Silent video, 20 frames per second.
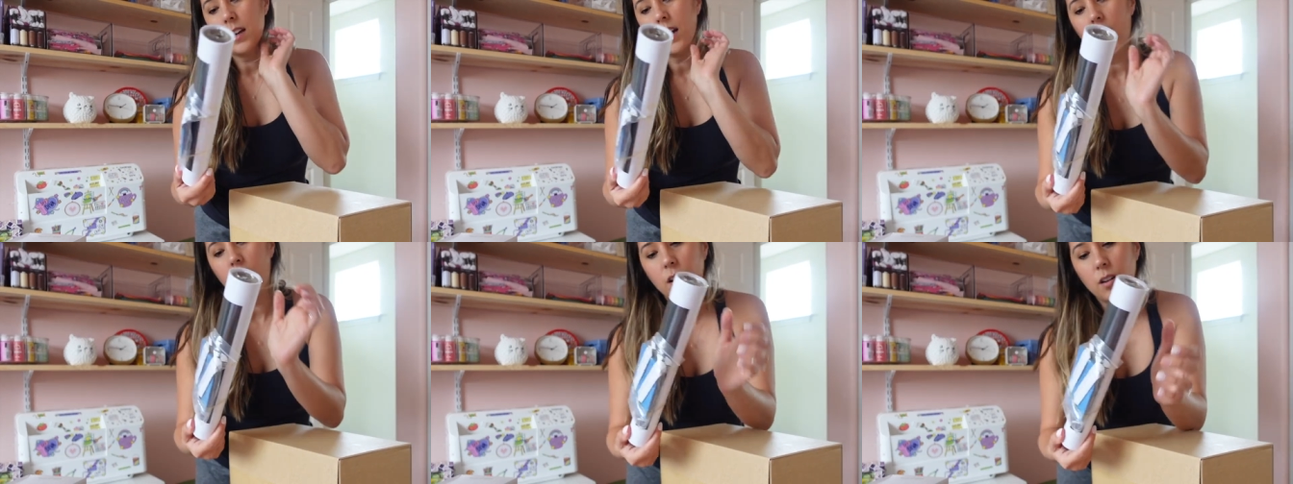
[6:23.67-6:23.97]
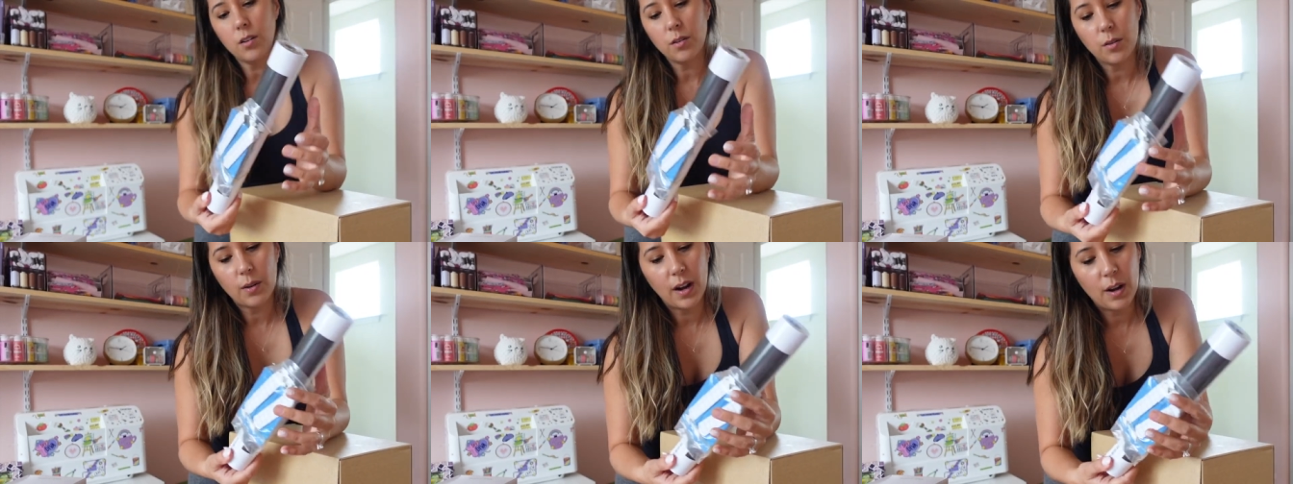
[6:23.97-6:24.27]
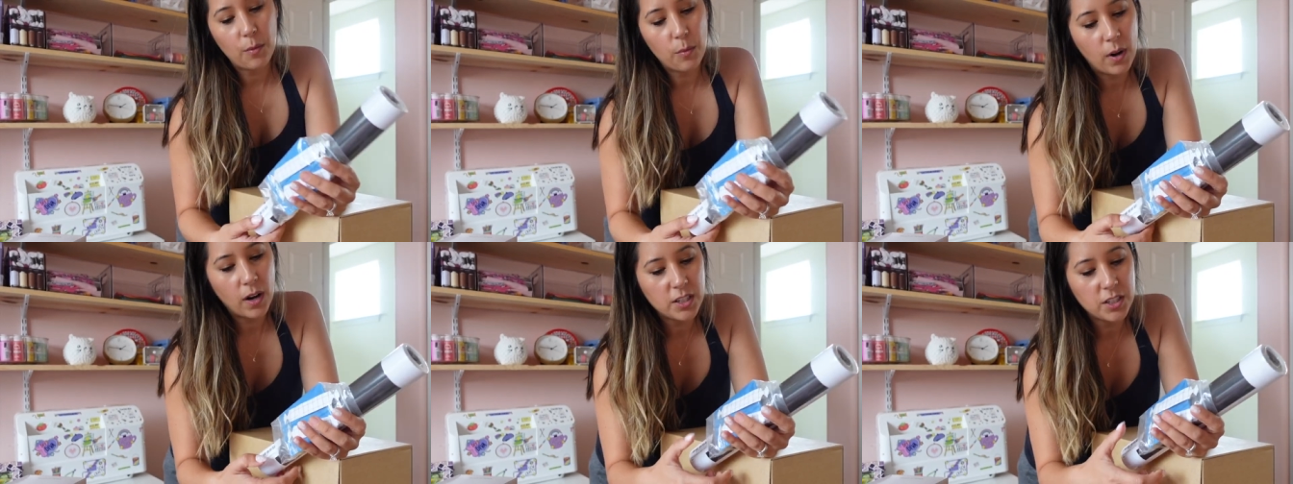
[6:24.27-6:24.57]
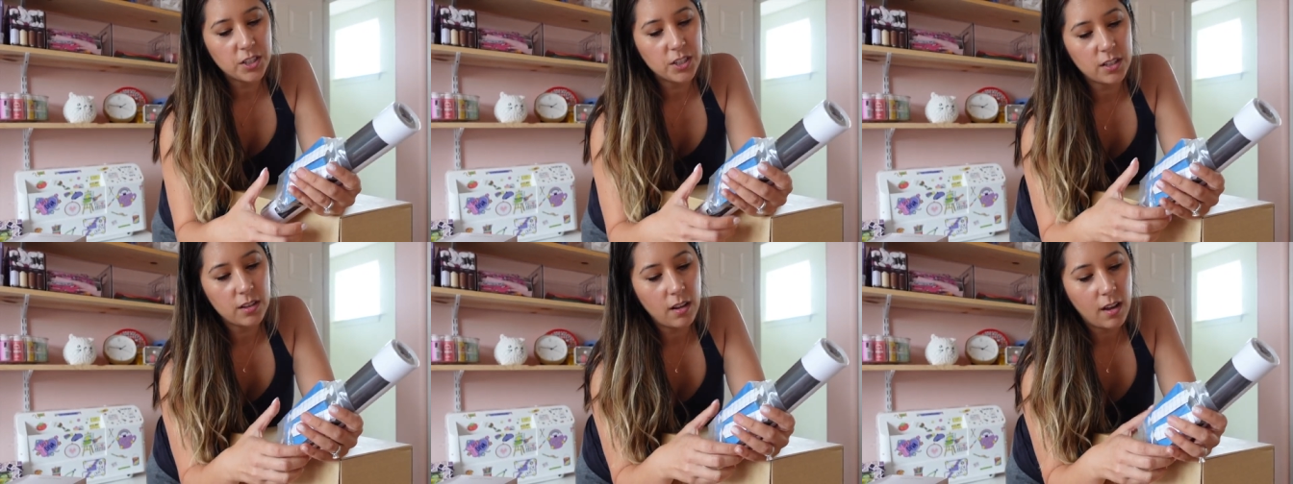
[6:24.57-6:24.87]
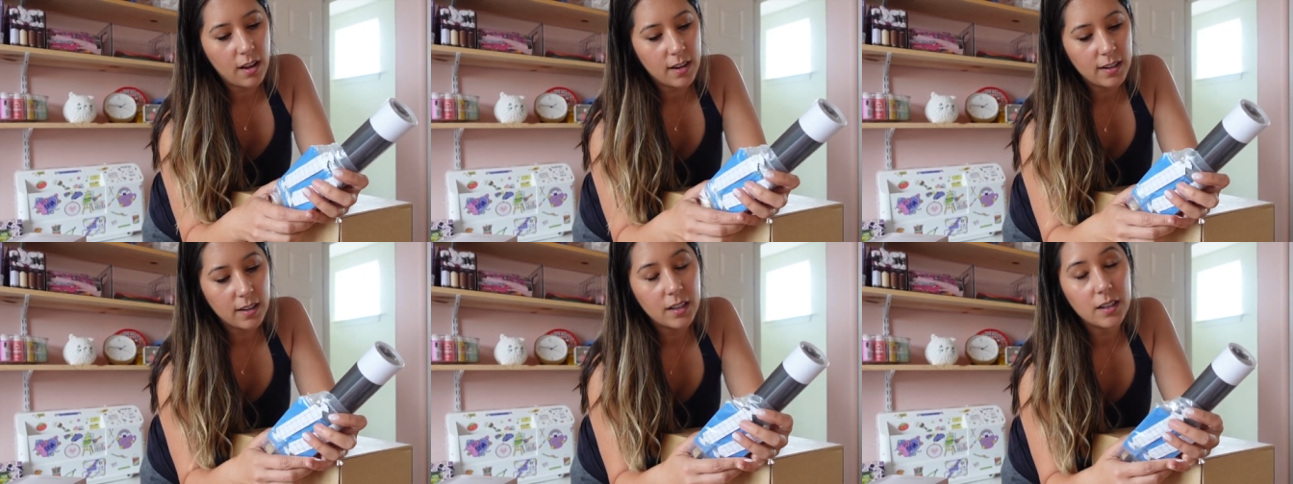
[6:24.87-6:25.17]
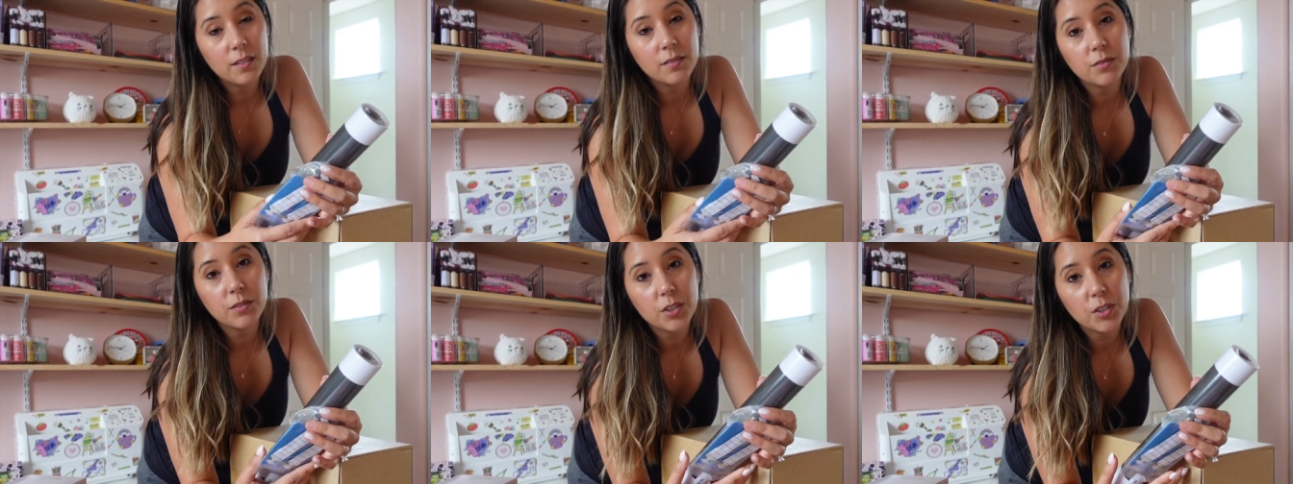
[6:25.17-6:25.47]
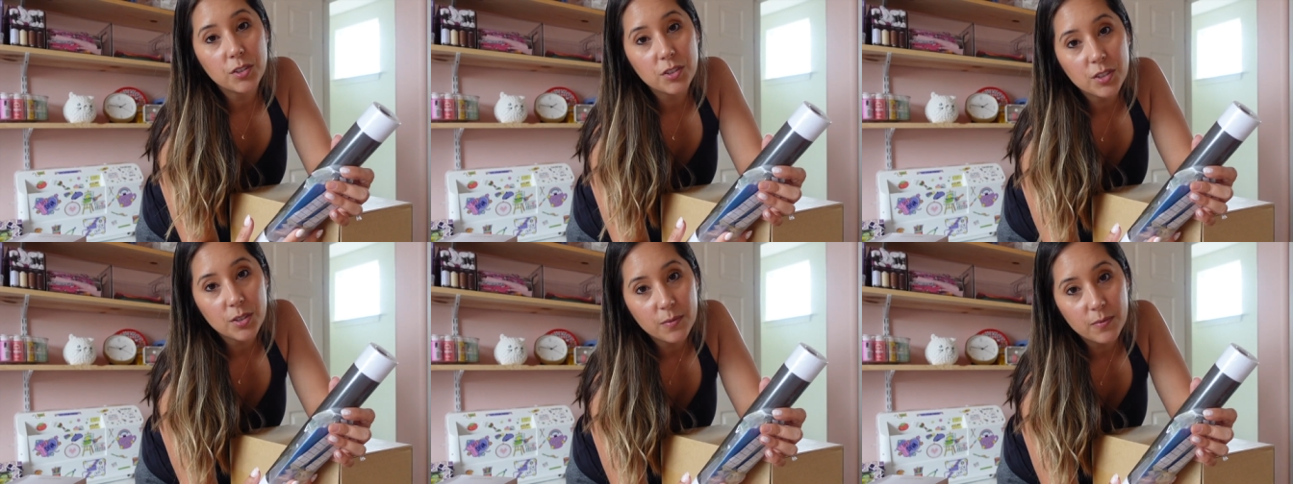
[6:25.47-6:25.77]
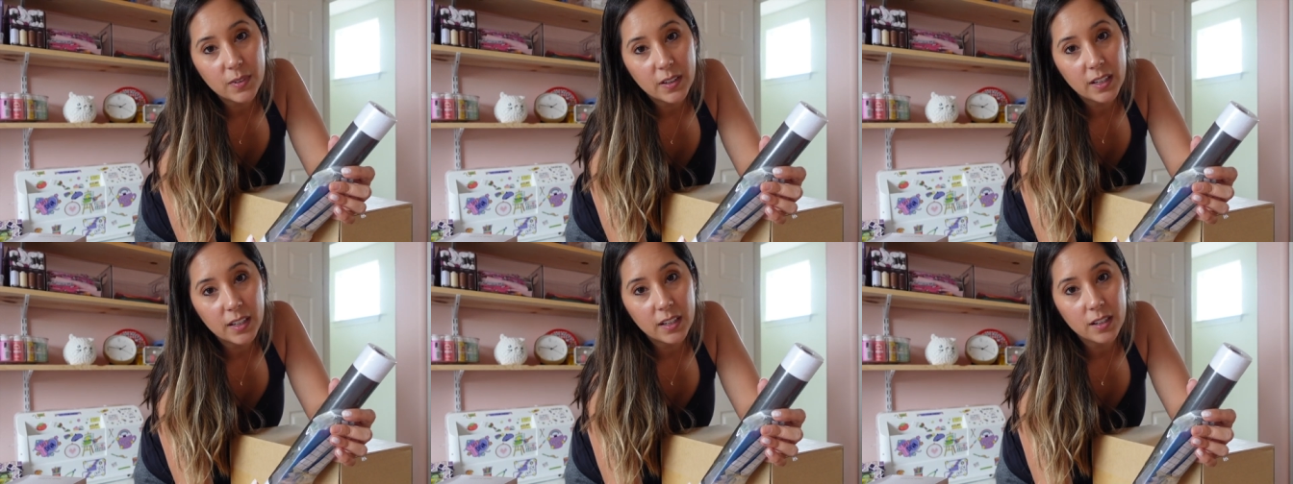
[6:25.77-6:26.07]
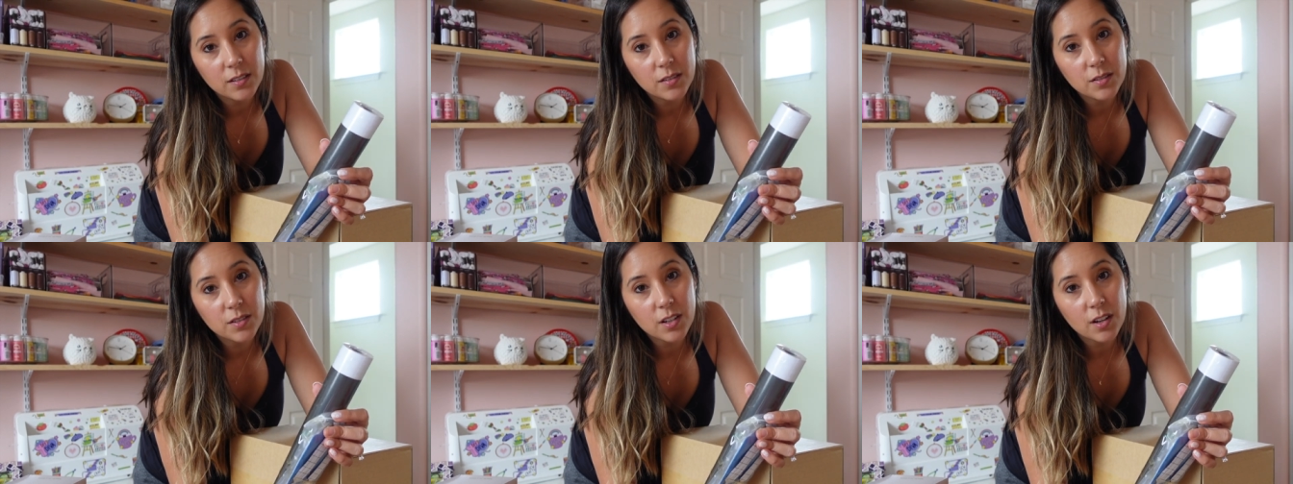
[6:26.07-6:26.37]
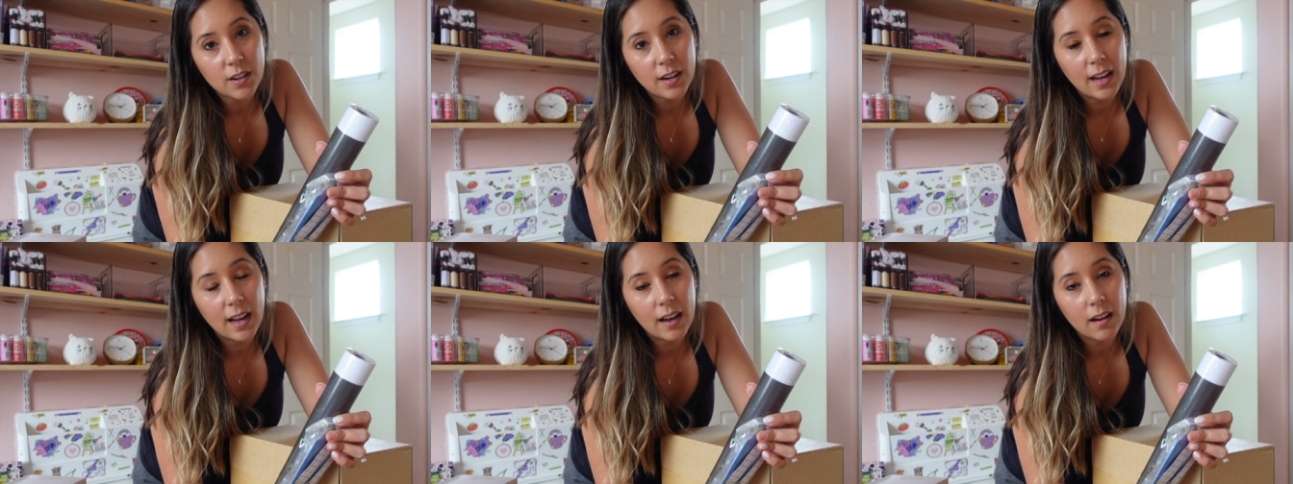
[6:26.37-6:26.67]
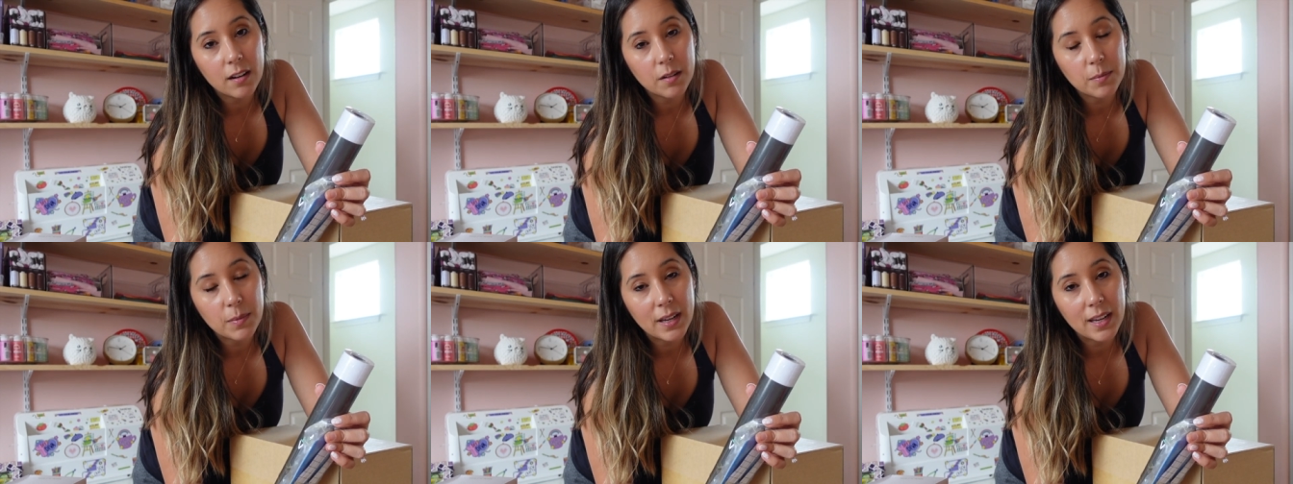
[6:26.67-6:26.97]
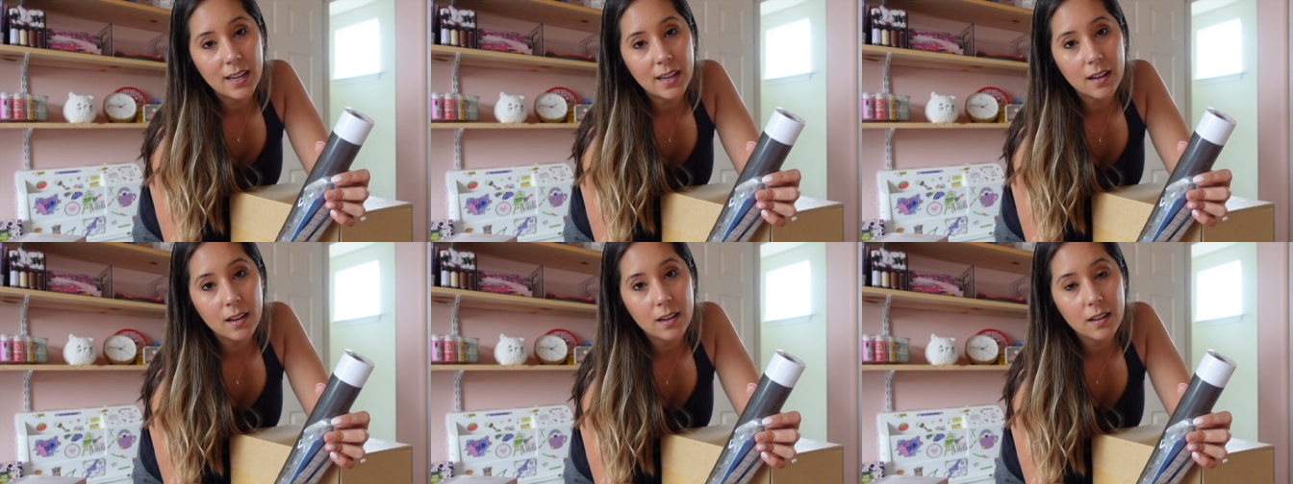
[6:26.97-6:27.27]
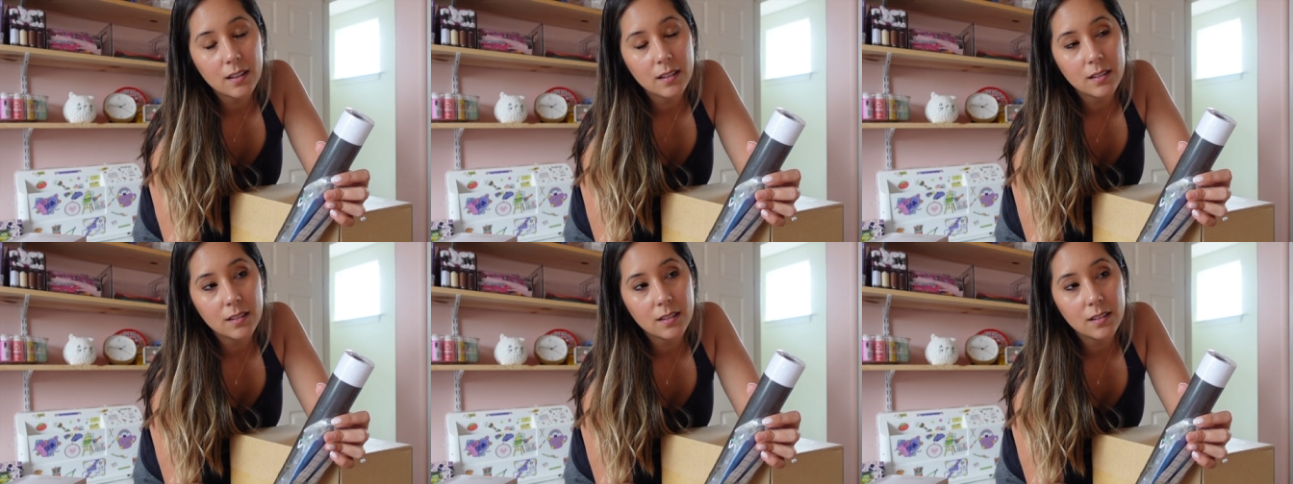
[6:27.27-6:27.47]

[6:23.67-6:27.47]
Oh, I watched a lot of YouTube videos on how to make